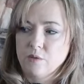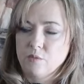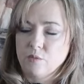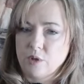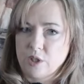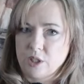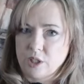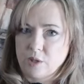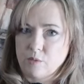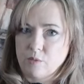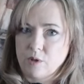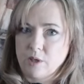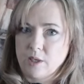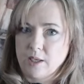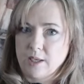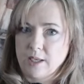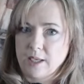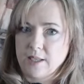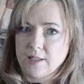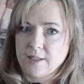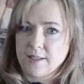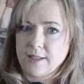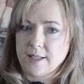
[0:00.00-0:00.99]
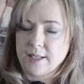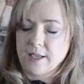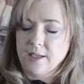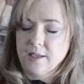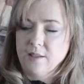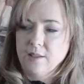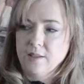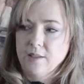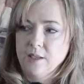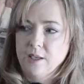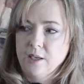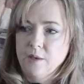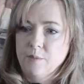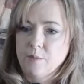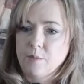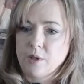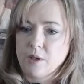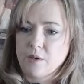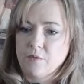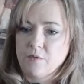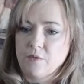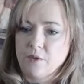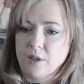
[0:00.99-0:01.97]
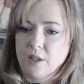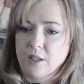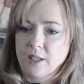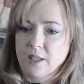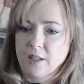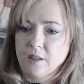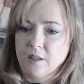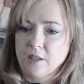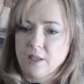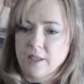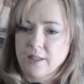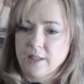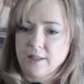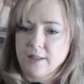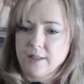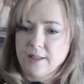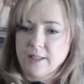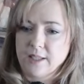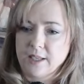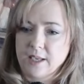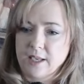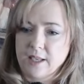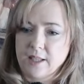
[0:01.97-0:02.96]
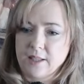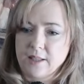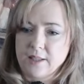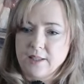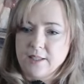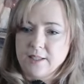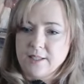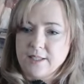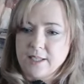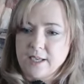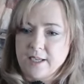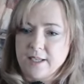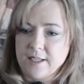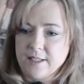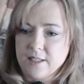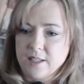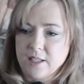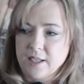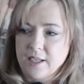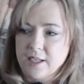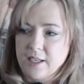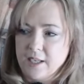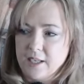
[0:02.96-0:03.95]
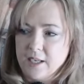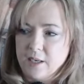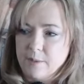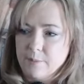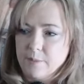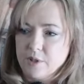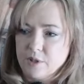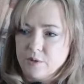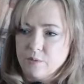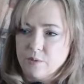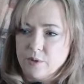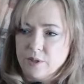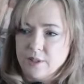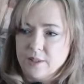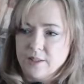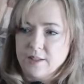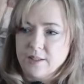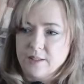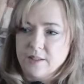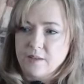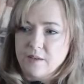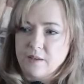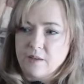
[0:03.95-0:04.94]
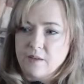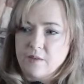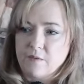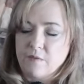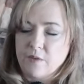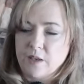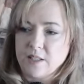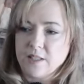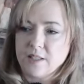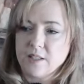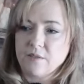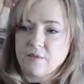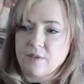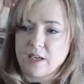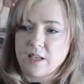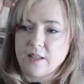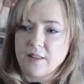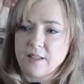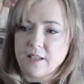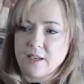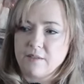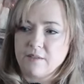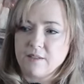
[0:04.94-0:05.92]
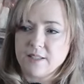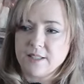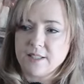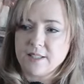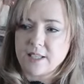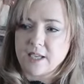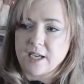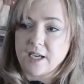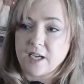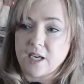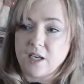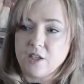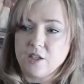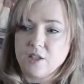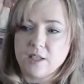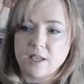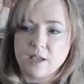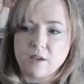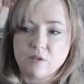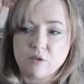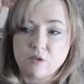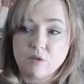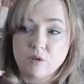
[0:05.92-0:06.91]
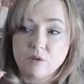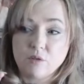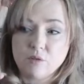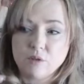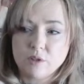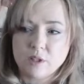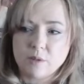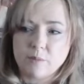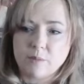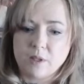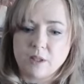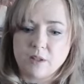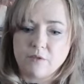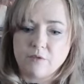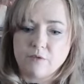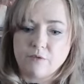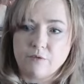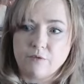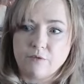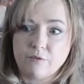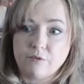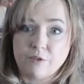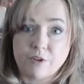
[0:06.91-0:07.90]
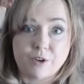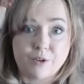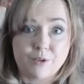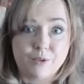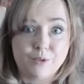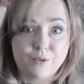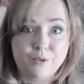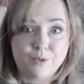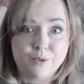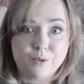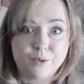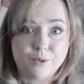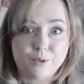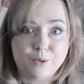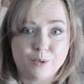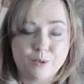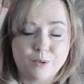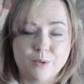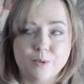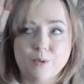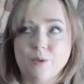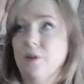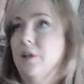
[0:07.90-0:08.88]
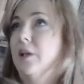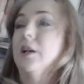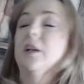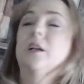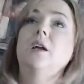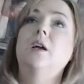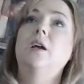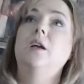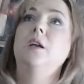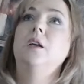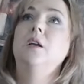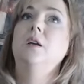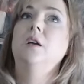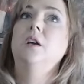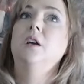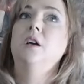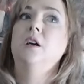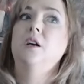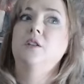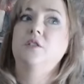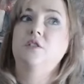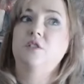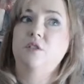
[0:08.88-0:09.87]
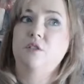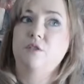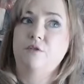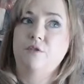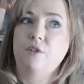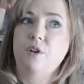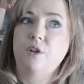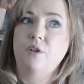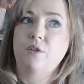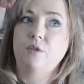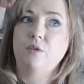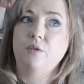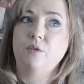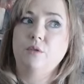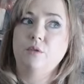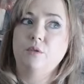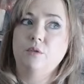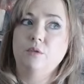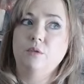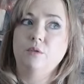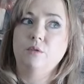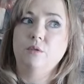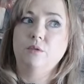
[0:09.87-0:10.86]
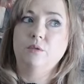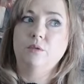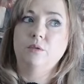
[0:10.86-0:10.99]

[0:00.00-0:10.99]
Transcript: which I will get to that, but I'm feeling like the, the days leading up to it, events around there are staged. Now, it could also be the phone call. Okay, it's the phone call.